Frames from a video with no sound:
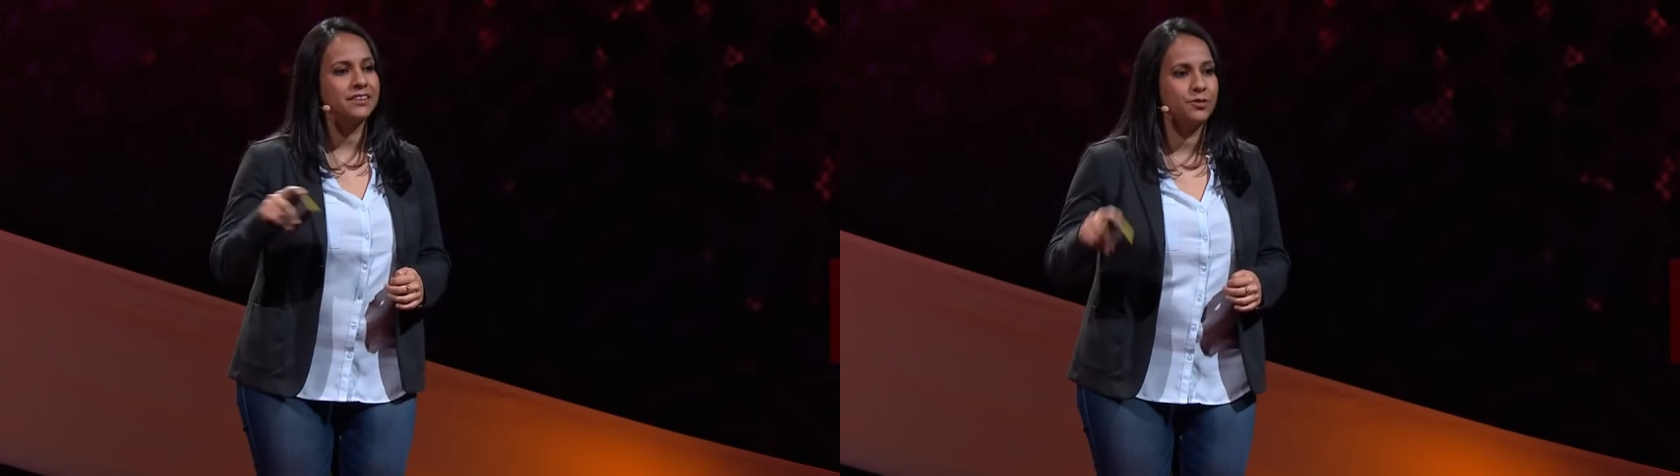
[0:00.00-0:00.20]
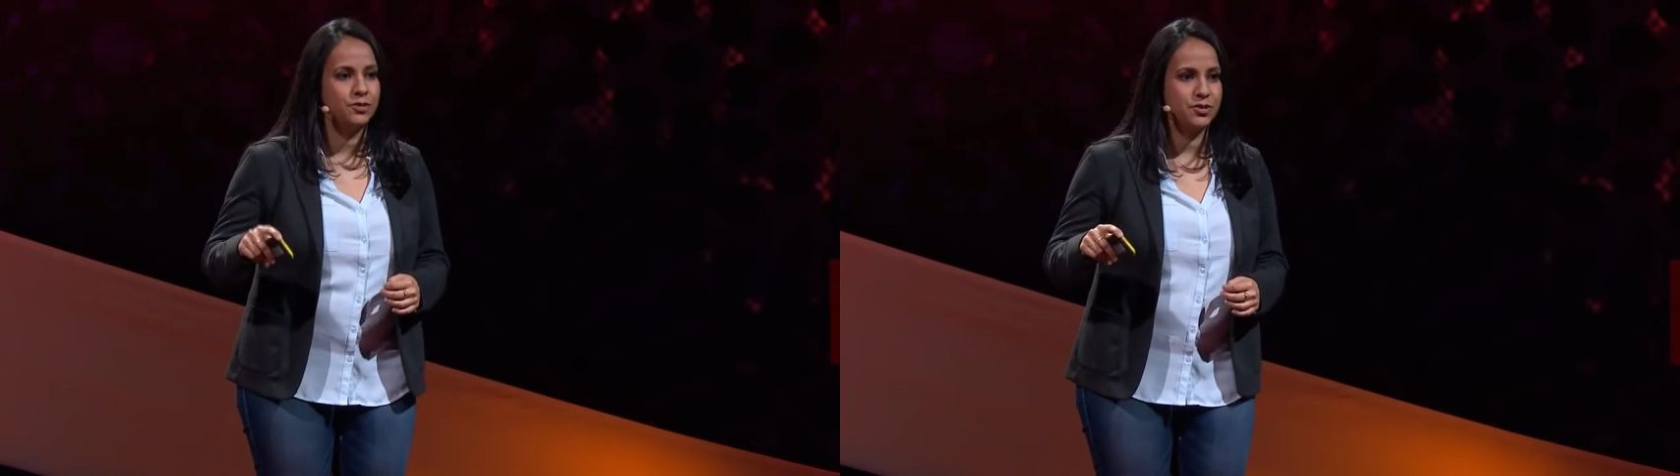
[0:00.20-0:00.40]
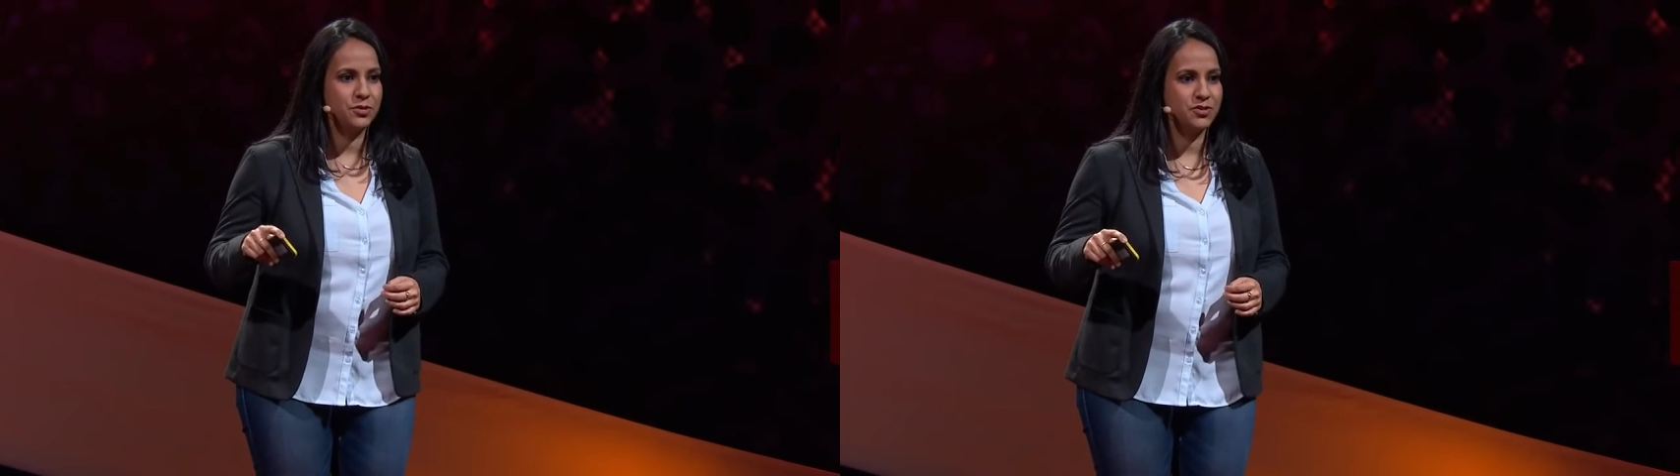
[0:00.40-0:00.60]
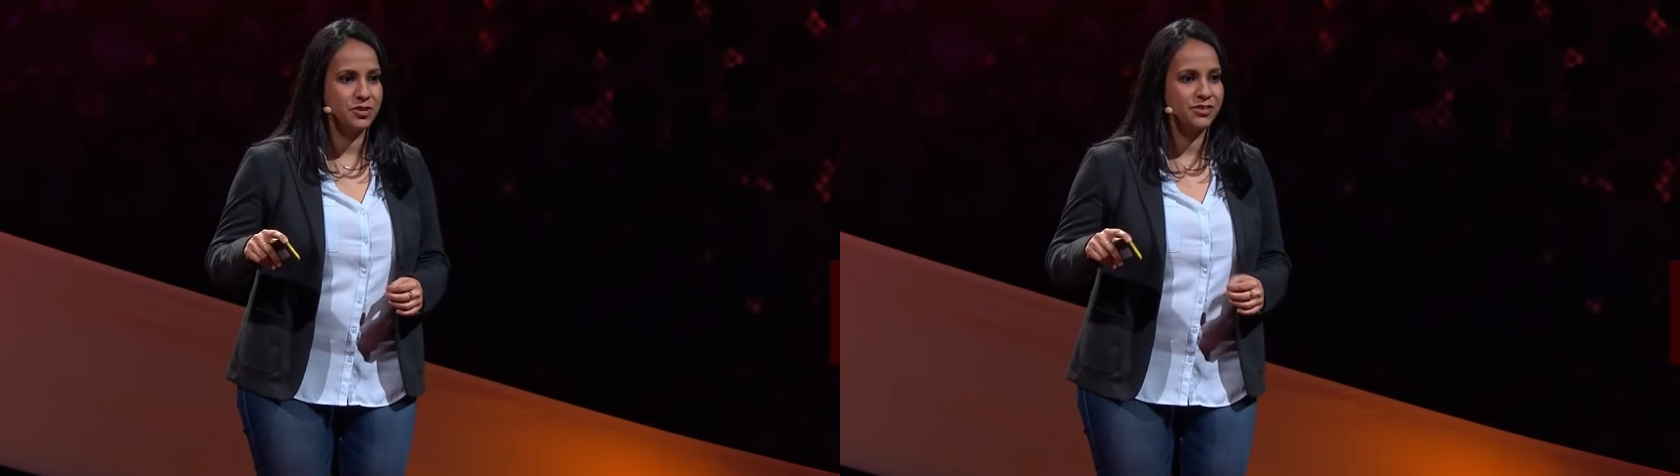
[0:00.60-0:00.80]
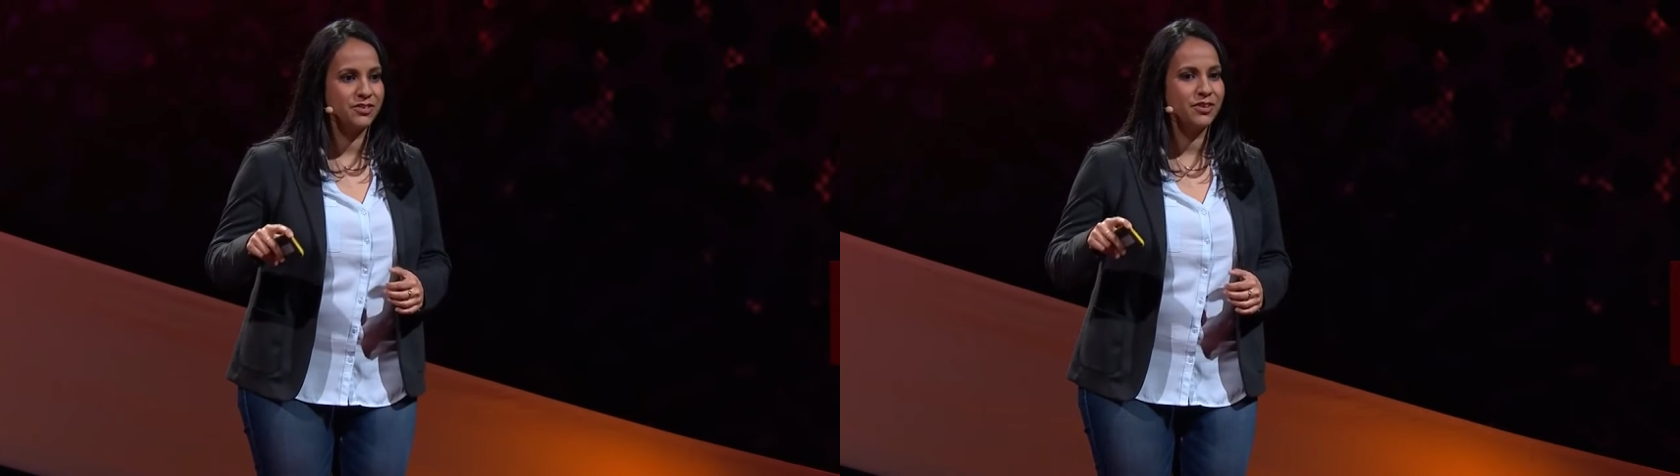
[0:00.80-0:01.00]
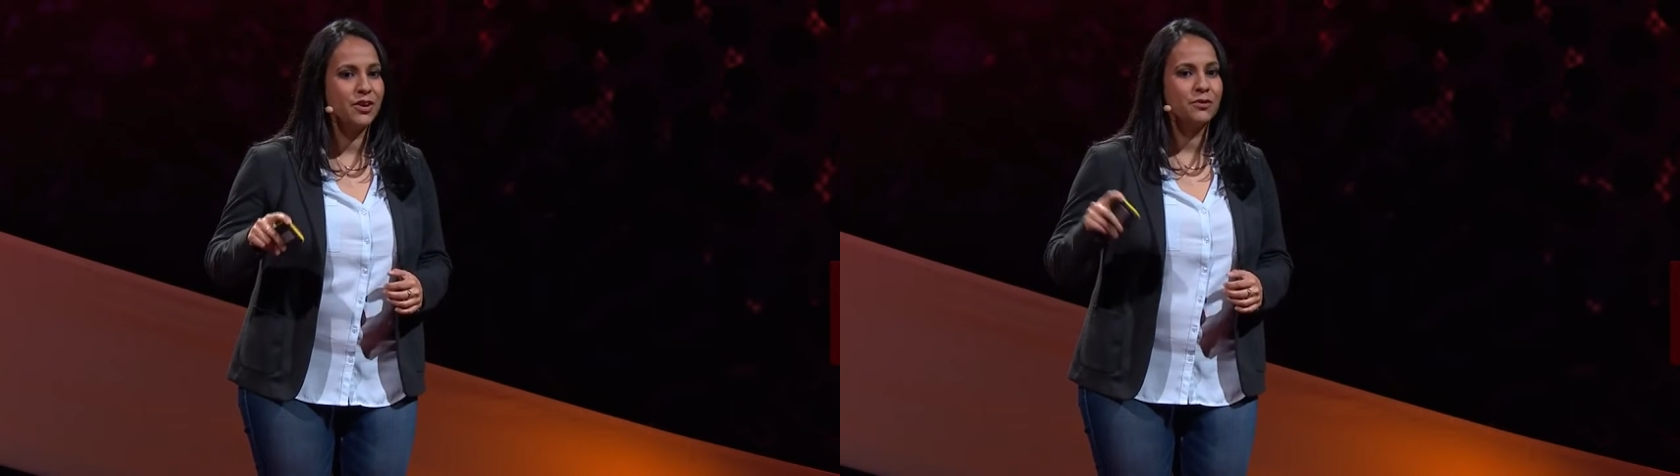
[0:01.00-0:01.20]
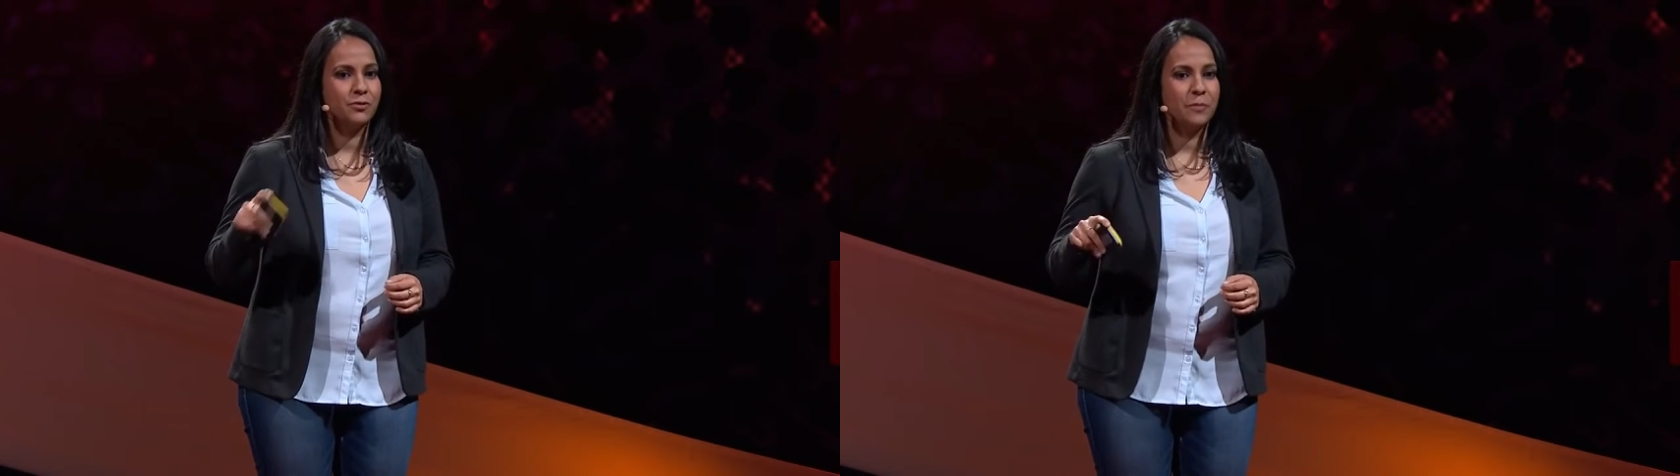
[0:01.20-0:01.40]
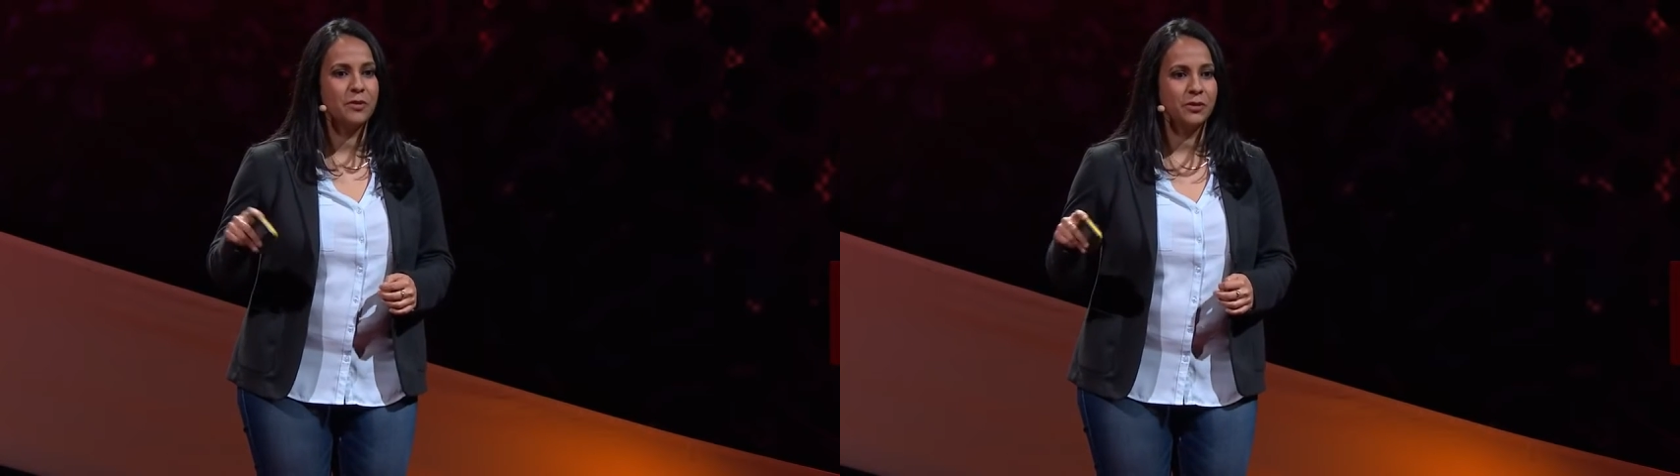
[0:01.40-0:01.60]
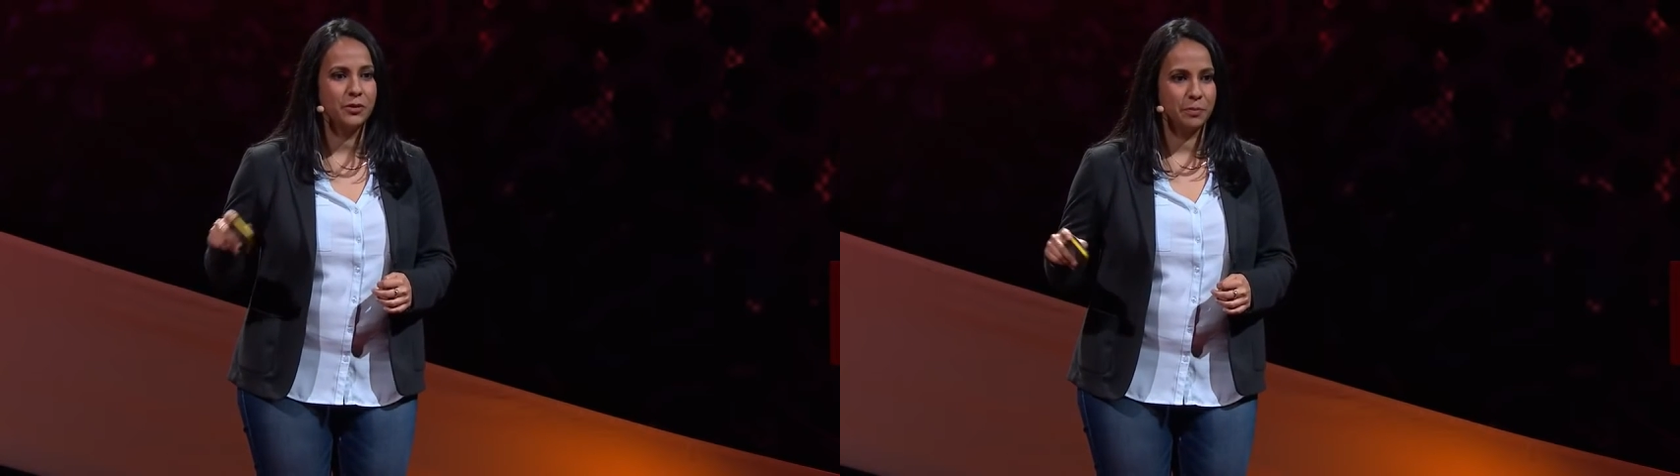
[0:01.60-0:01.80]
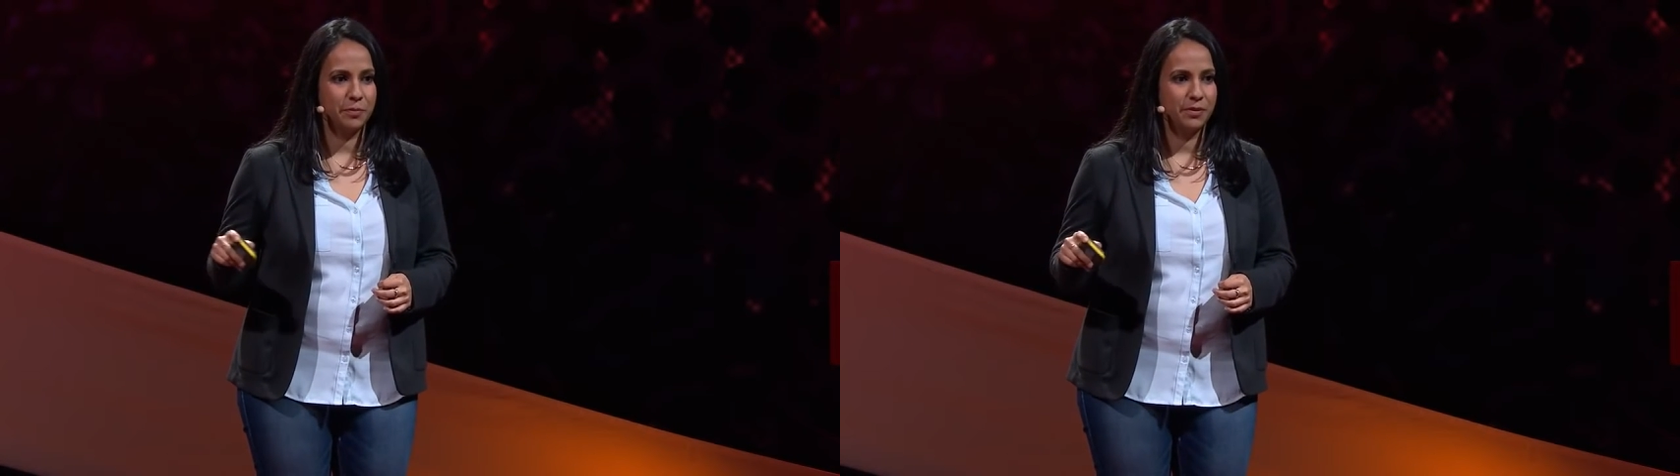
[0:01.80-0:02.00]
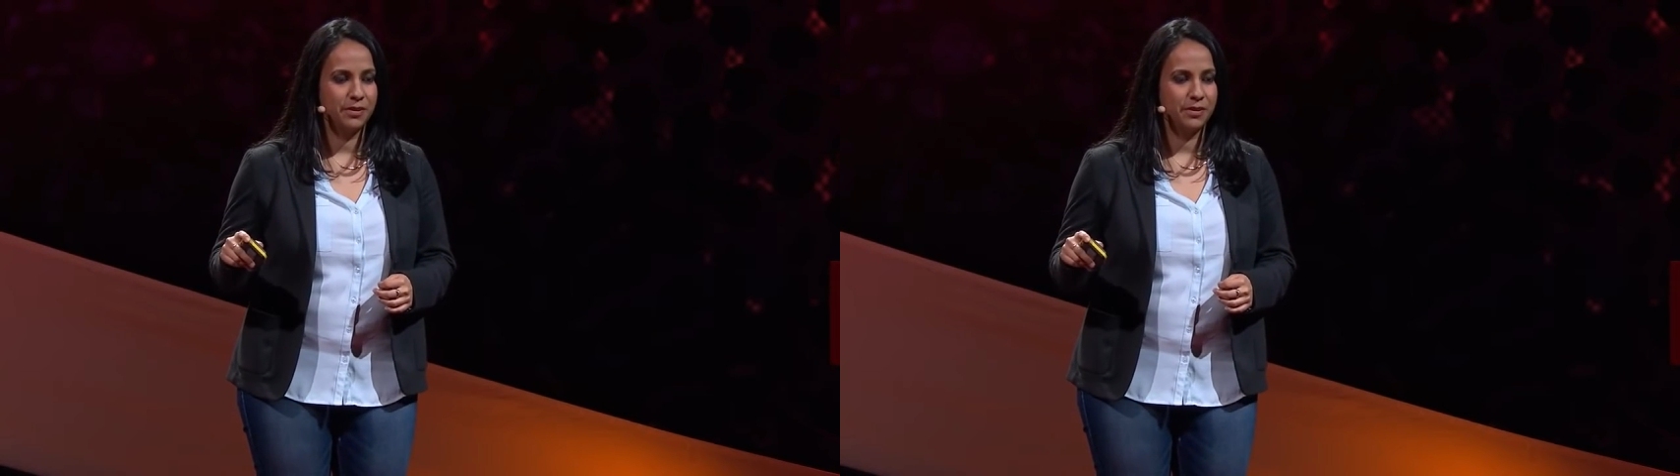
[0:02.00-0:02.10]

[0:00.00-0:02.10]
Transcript: institutions from the loop.